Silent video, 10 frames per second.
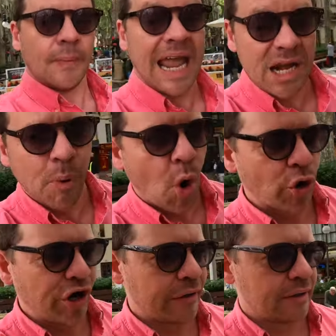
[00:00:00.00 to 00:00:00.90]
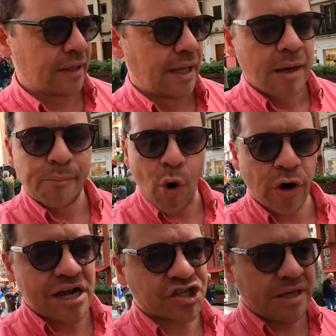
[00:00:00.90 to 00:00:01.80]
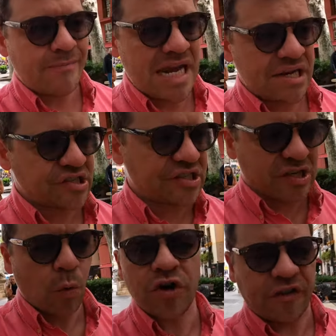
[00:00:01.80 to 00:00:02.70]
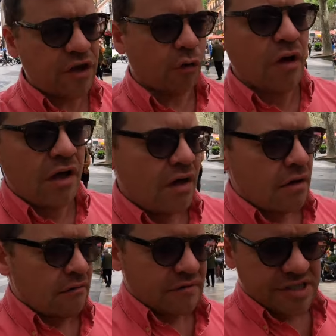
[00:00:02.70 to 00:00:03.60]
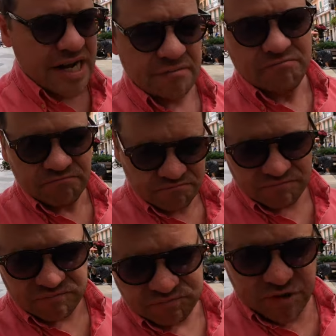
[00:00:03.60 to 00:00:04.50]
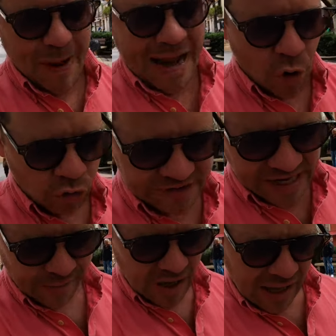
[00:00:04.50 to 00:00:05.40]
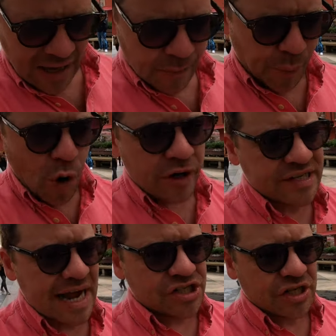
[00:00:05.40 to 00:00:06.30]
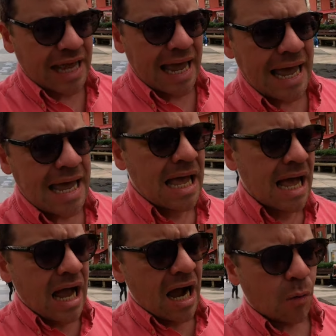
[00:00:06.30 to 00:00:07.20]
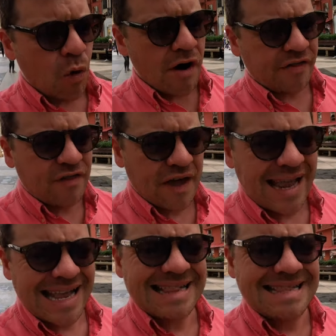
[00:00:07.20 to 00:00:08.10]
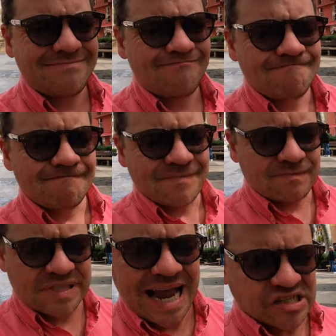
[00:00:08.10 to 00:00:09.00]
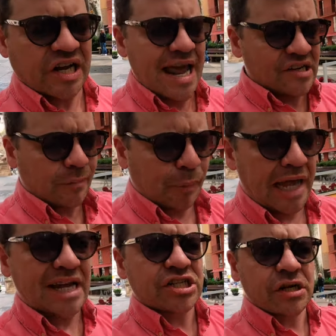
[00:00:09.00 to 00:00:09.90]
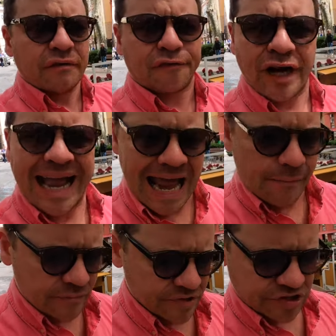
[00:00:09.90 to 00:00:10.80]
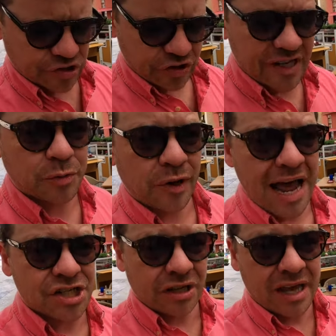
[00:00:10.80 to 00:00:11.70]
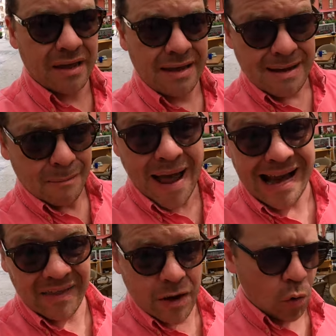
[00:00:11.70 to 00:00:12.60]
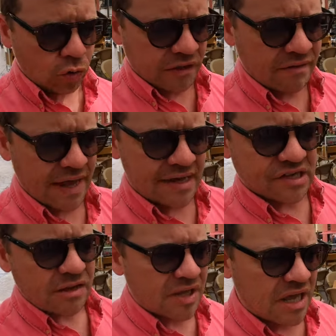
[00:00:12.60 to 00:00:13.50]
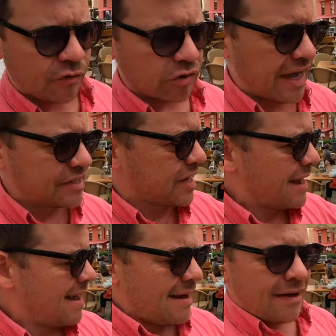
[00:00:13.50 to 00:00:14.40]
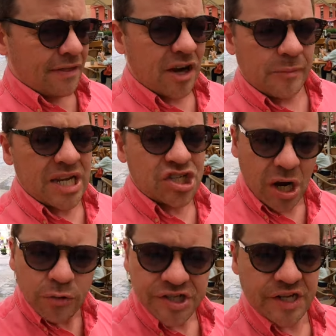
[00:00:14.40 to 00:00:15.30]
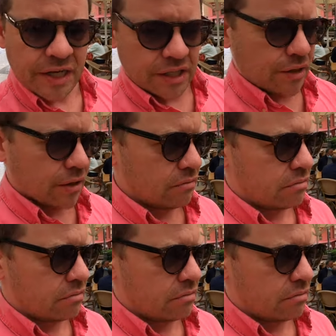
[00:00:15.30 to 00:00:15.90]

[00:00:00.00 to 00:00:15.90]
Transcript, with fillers: Inborn. Born actually means, it's a word that you'll see in Spain all the time, and born is actually a word that designates a place for games. So this would actually, back in the olden days, in the medieval days, that would have been jousting here.